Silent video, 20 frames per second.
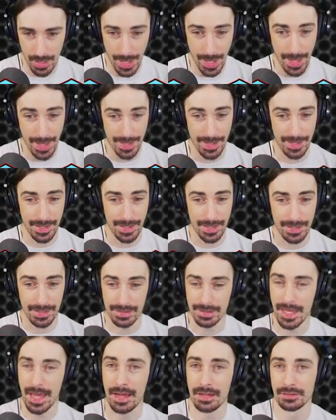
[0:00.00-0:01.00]
Hey,
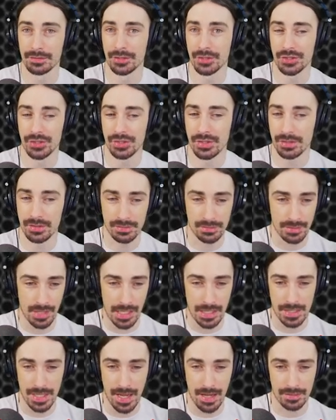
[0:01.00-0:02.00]
that looks
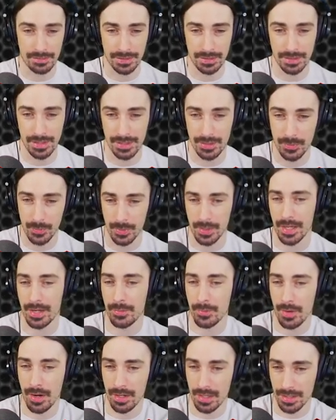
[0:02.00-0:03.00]
exactly like what I
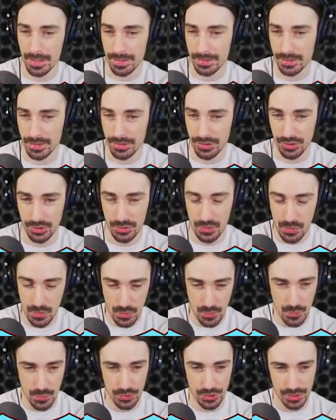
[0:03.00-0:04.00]
wanted it to
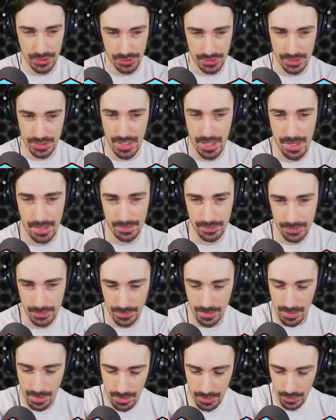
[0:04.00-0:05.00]
do, just not
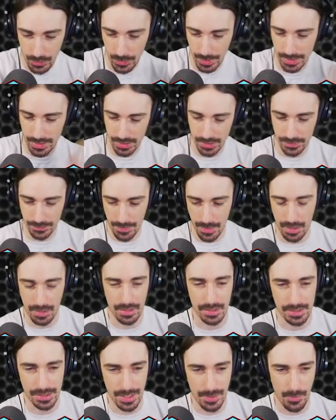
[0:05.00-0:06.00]
quite as
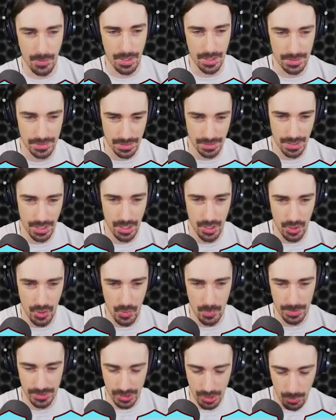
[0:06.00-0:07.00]
far as I want it to
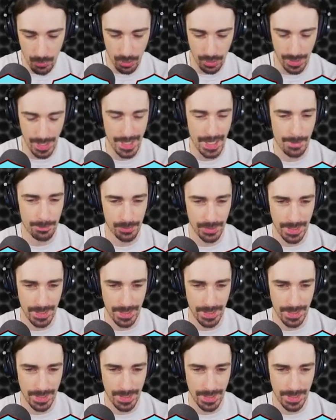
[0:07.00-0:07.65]
go. But don't worry, I got